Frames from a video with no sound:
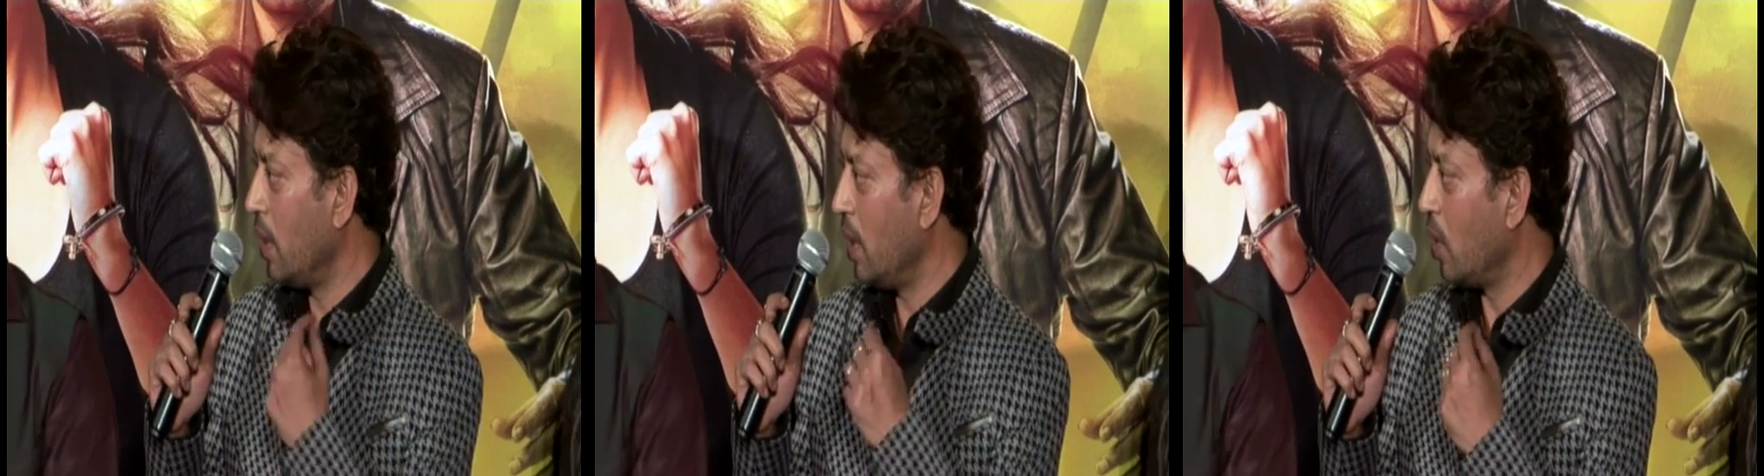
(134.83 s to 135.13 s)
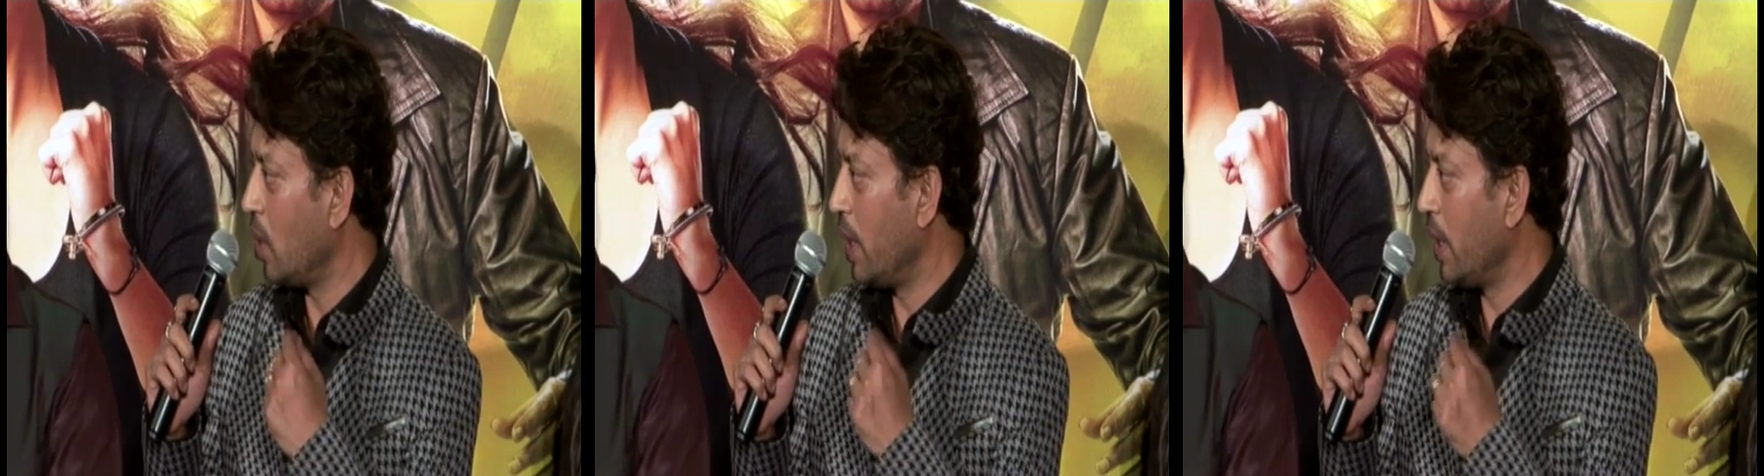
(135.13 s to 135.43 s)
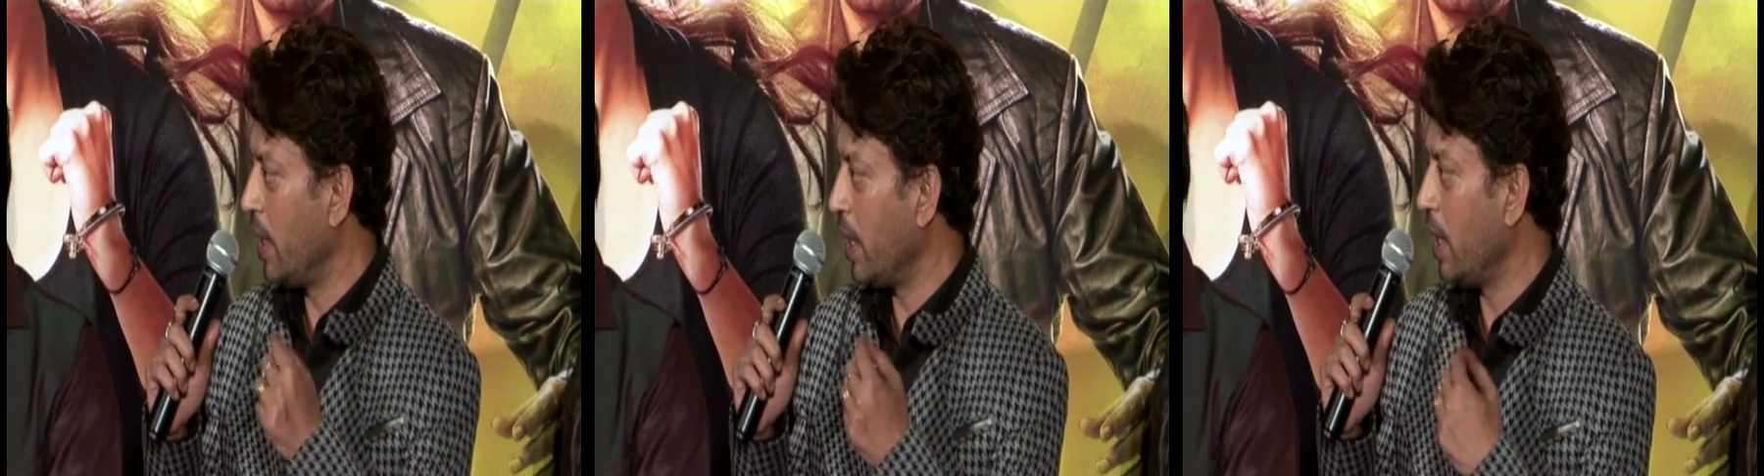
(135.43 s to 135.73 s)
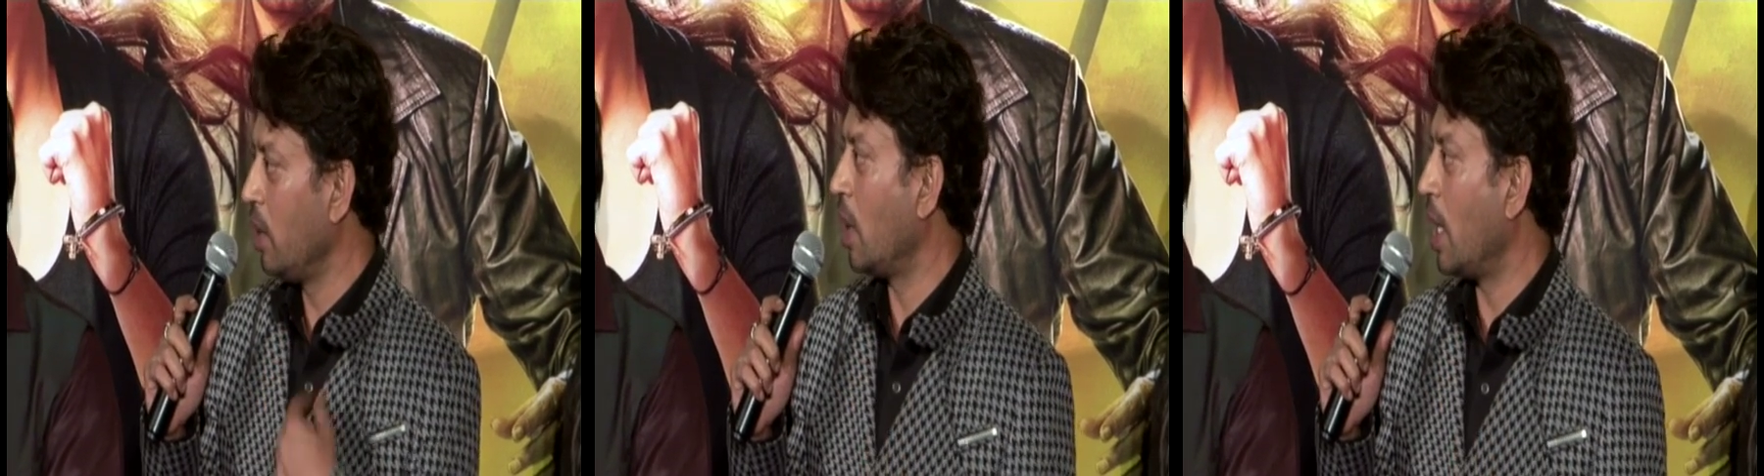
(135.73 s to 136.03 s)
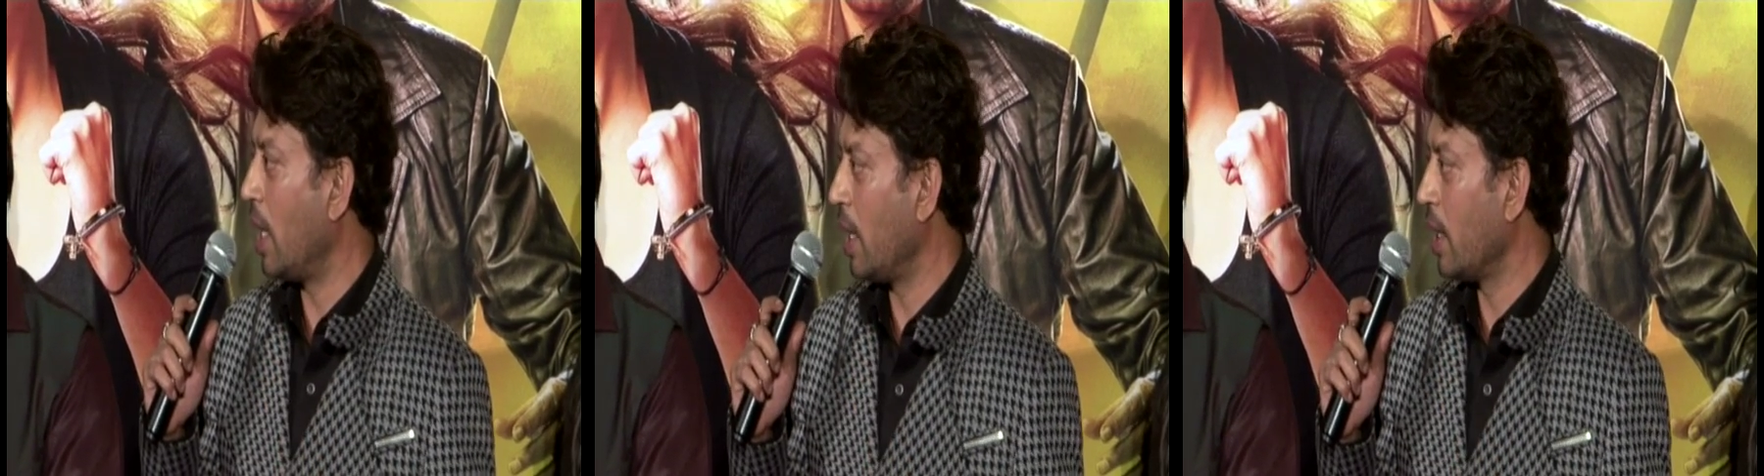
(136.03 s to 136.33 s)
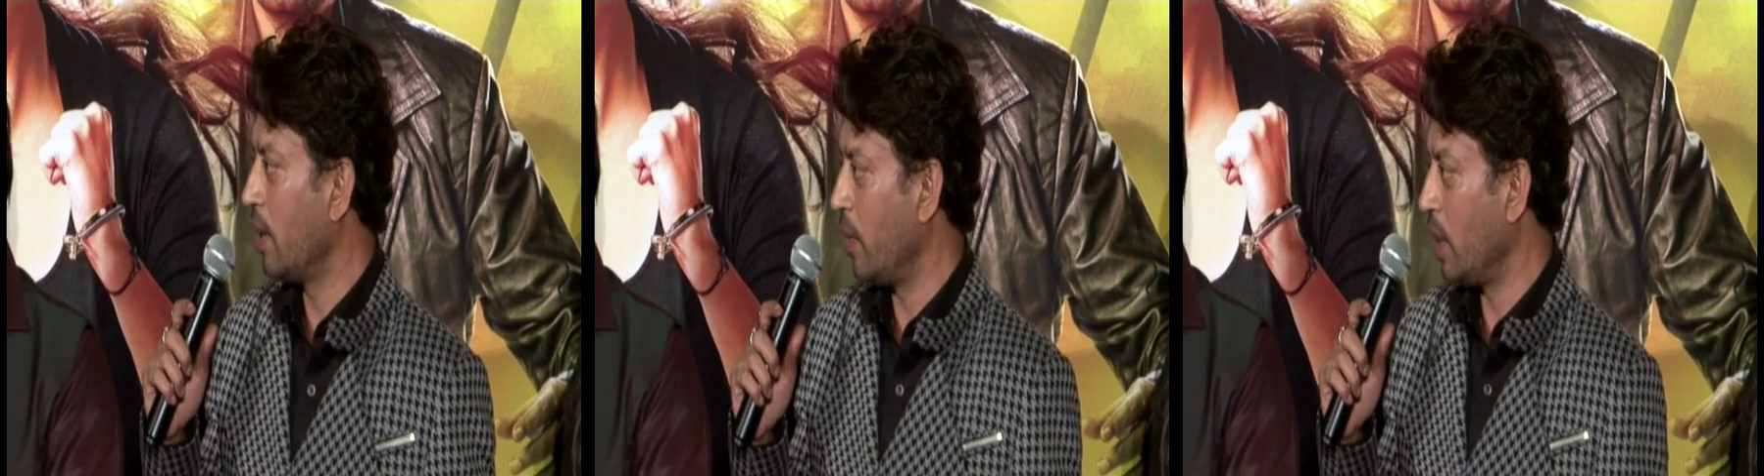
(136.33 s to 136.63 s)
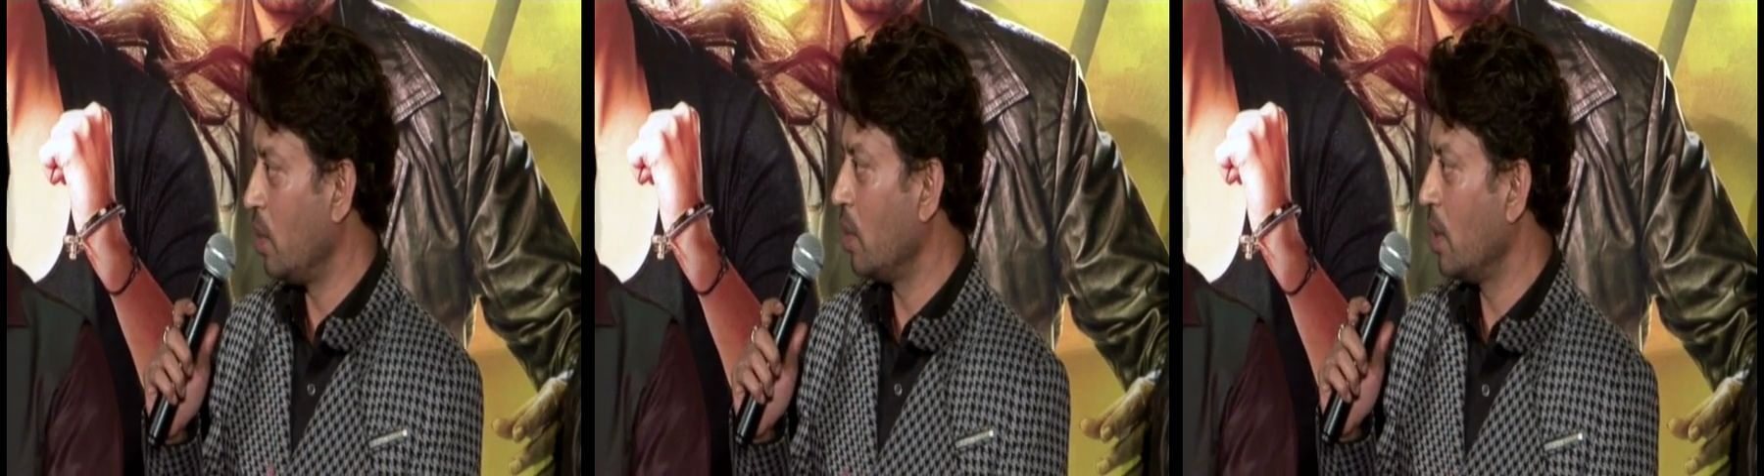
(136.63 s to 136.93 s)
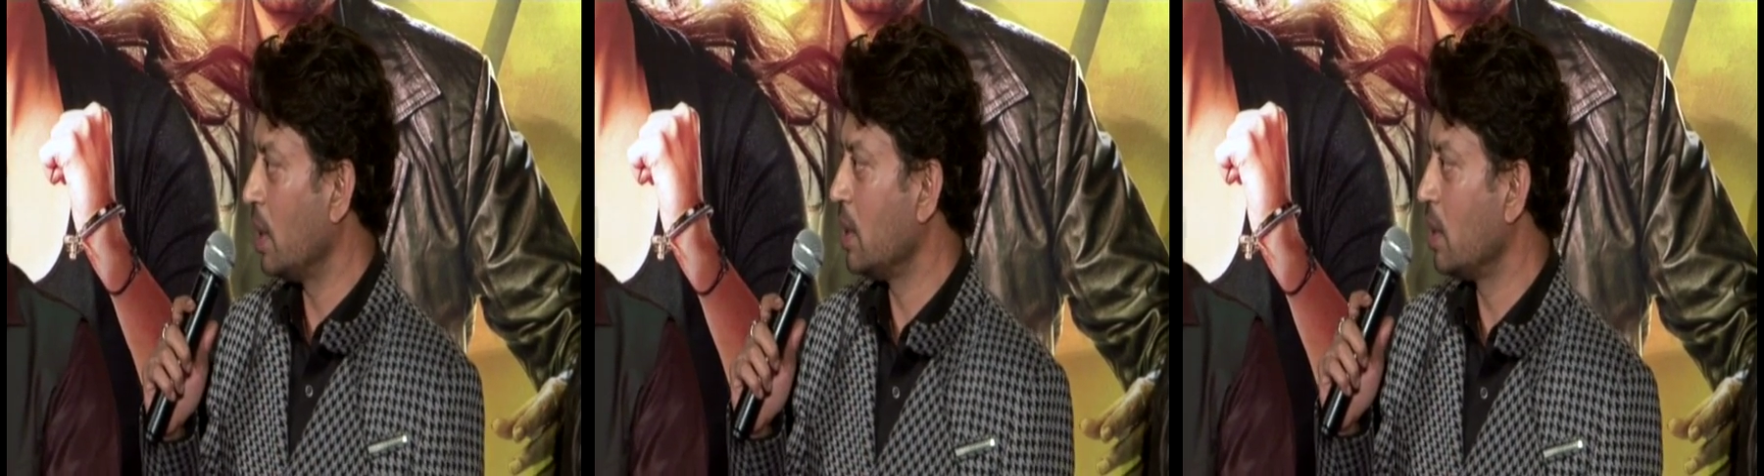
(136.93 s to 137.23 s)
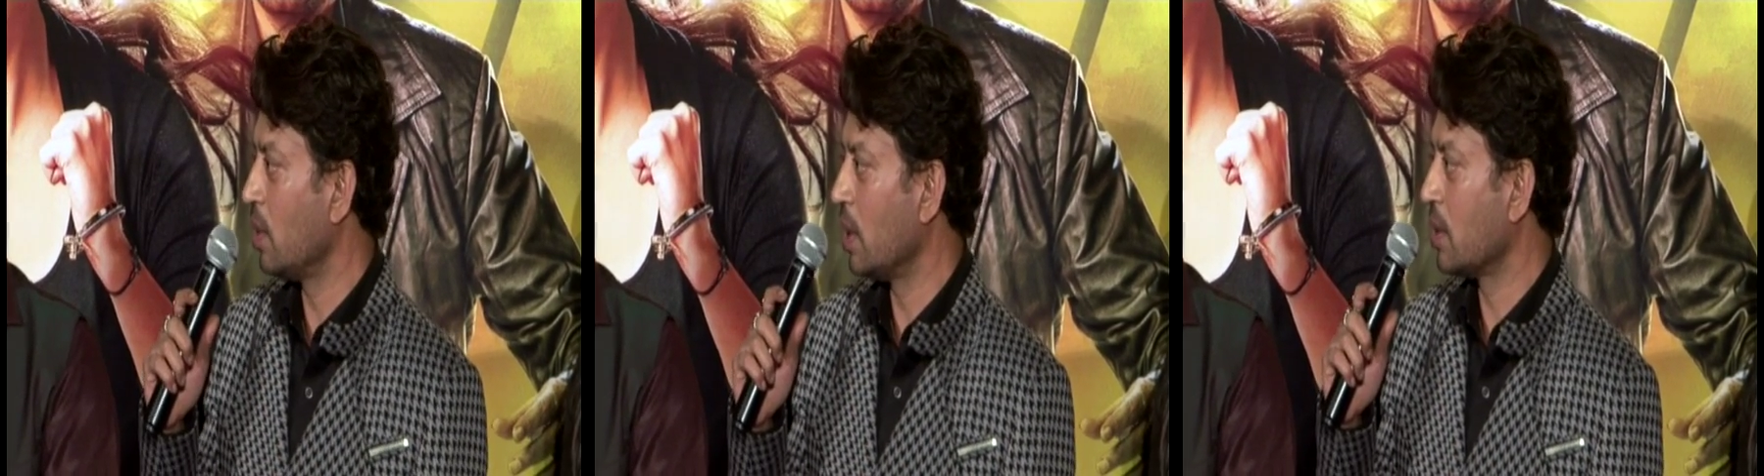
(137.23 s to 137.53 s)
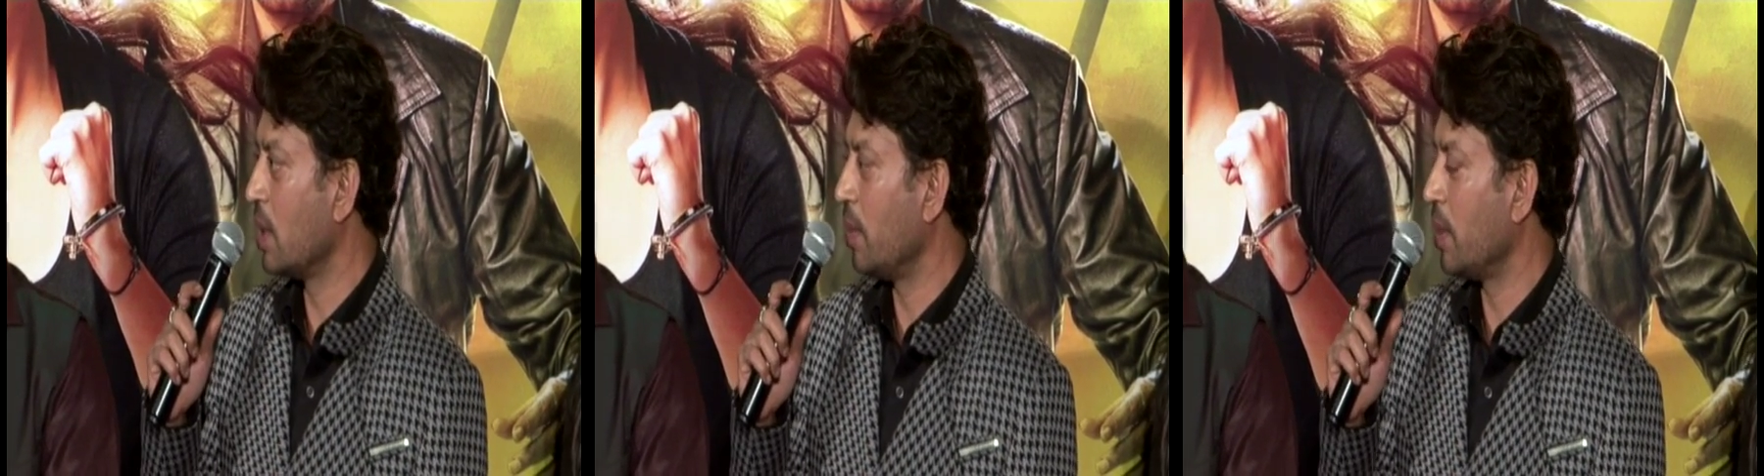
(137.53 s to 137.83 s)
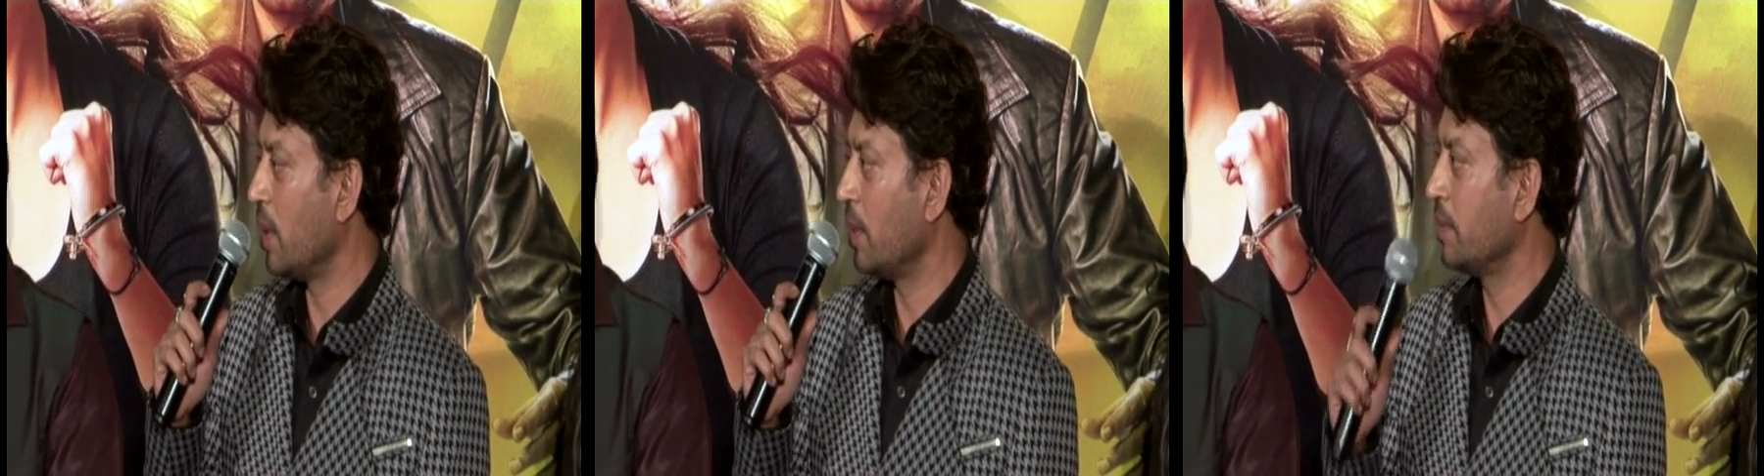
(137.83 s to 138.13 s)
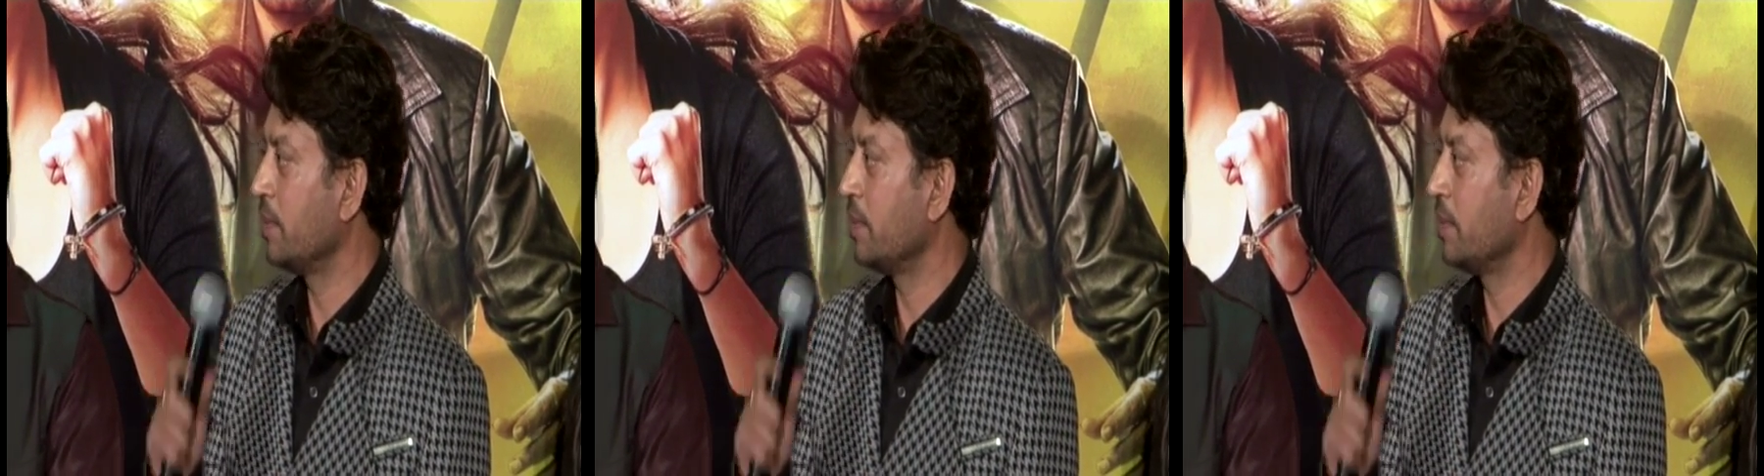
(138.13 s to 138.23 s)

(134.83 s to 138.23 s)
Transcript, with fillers: you know, ting in your heart when you listen to the script, you know.